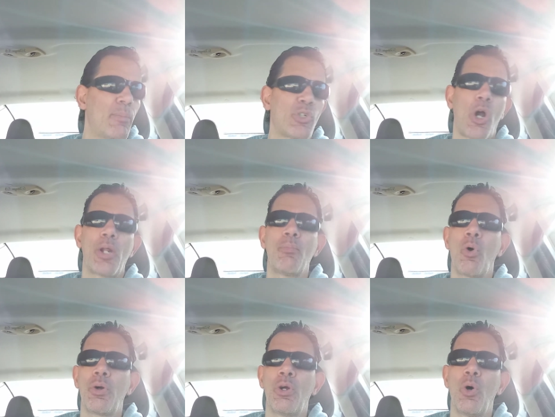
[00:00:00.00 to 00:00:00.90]
Charlie
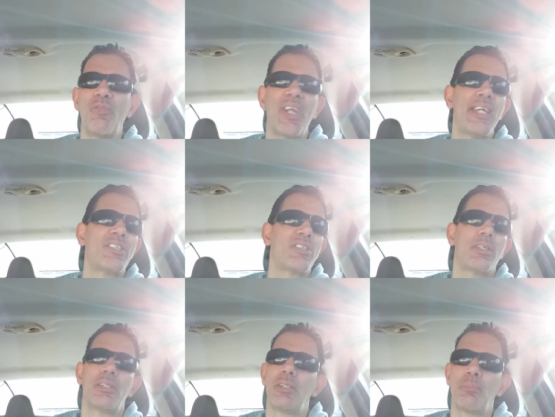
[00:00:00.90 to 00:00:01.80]
Morton, hopefully, he's
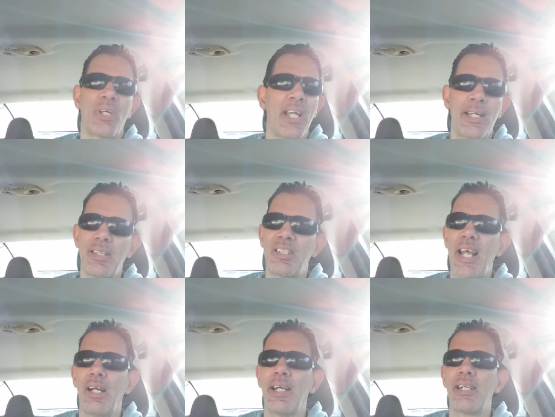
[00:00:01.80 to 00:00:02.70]
beginning to
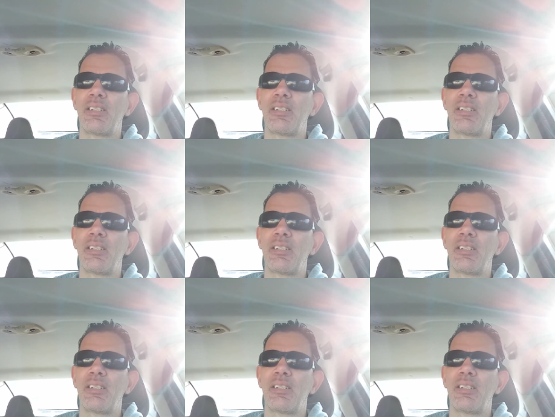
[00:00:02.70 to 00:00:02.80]
settle in.